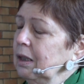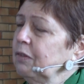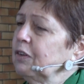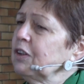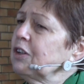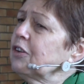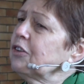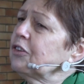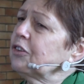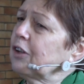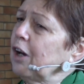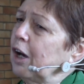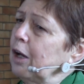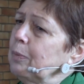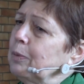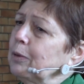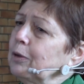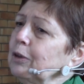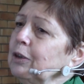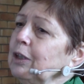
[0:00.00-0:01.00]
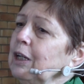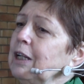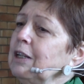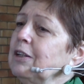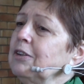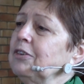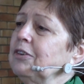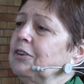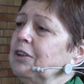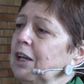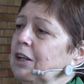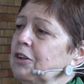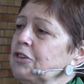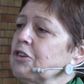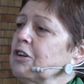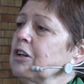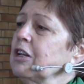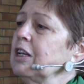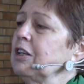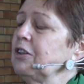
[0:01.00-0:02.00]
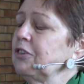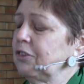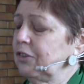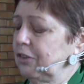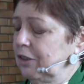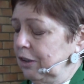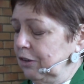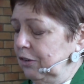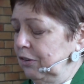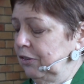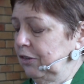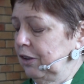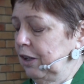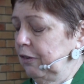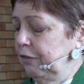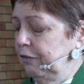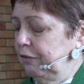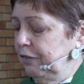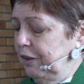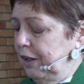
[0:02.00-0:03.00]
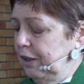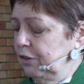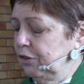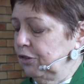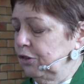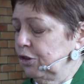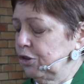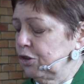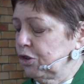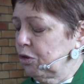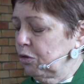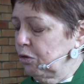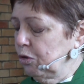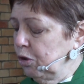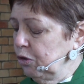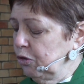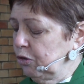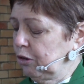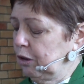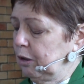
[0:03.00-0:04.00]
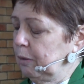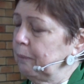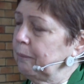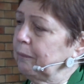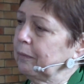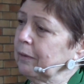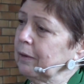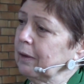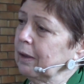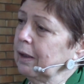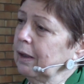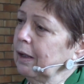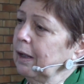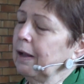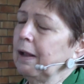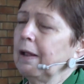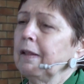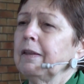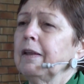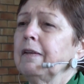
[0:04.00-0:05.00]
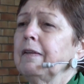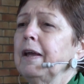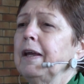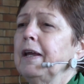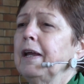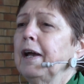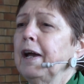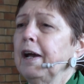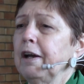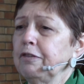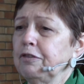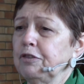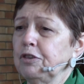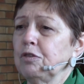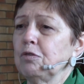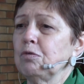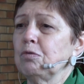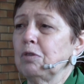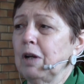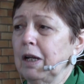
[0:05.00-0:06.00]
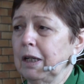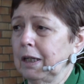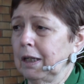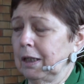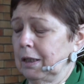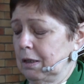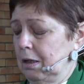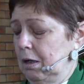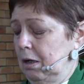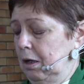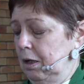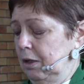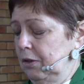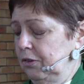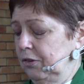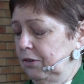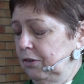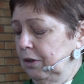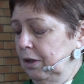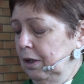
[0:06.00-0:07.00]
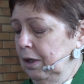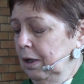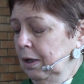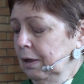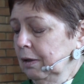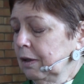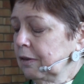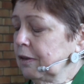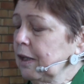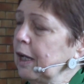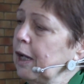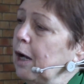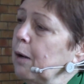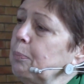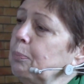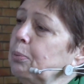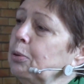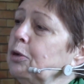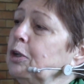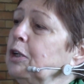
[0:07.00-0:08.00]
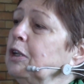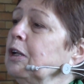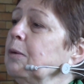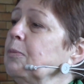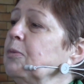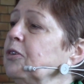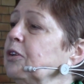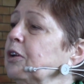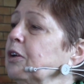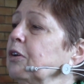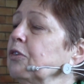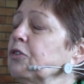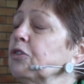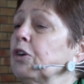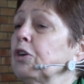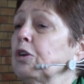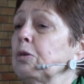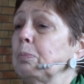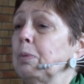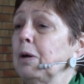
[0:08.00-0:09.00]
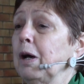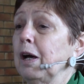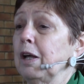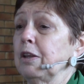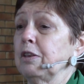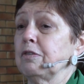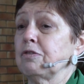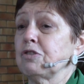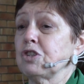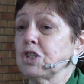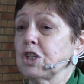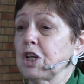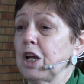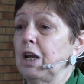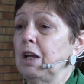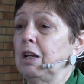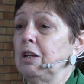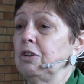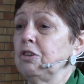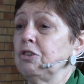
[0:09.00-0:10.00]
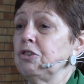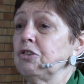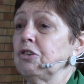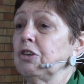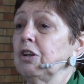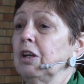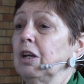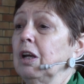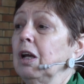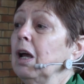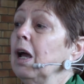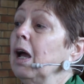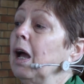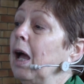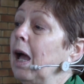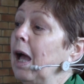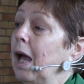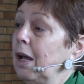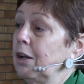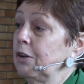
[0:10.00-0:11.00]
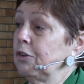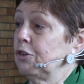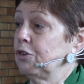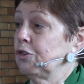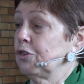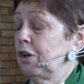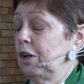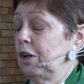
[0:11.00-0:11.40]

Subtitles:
If a disciple intentionally sets their face to Jerusalem, then they have to recognize that they are putting themselves on a path of change and